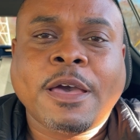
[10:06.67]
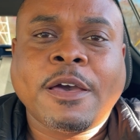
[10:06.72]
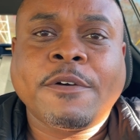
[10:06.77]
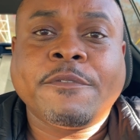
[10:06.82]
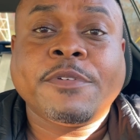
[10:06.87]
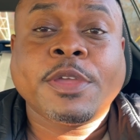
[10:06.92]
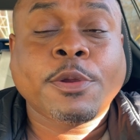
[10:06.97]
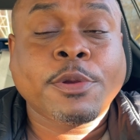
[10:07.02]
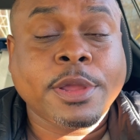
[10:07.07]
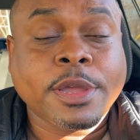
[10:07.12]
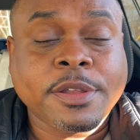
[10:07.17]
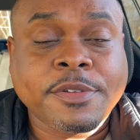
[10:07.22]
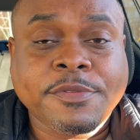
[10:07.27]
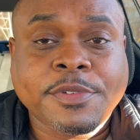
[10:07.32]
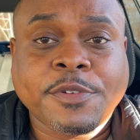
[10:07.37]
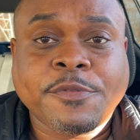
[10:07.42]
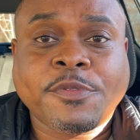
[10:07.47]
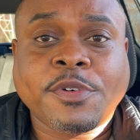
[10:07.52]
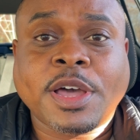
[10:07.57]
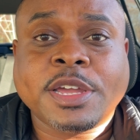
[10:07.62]
Very
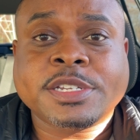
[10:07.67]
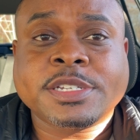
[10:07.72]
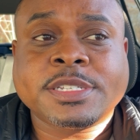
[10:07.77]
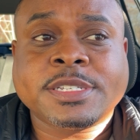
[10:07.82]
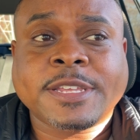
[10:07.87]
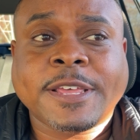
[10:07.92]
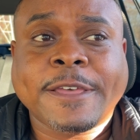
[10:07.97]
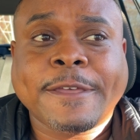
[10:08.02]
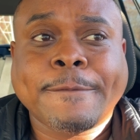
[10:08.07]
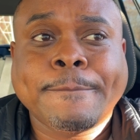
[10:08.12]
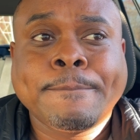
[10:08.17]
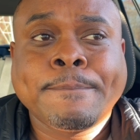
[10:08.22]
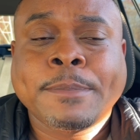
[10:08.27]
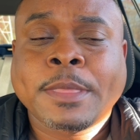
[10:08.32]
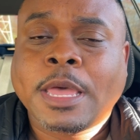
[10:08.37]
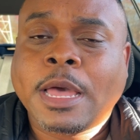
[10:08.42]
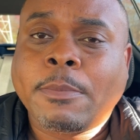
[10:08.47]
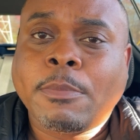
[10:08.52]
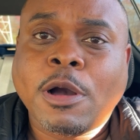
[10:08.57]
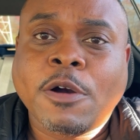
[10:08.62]
uneventful, I should say.
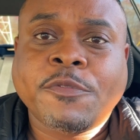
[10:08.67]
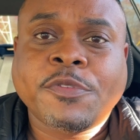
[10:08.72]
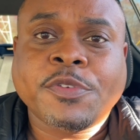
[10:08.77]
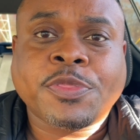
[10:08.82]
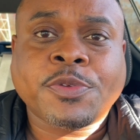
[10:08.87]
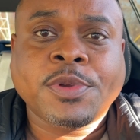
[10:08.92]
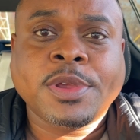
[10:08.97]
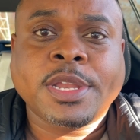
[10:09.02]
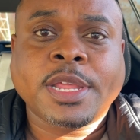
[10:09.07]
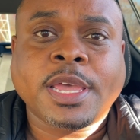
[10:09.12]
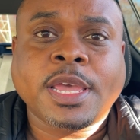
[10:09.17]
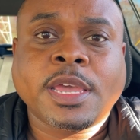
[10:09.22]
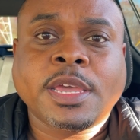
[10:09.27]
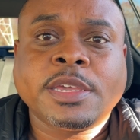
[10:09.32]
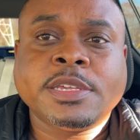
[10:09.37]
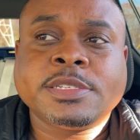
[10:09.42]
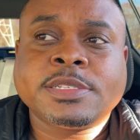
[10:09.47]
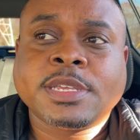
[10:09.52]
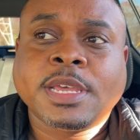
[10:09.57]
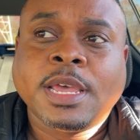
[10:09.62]
I'm off for 3
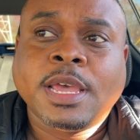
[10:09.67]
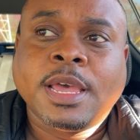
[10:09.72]
days.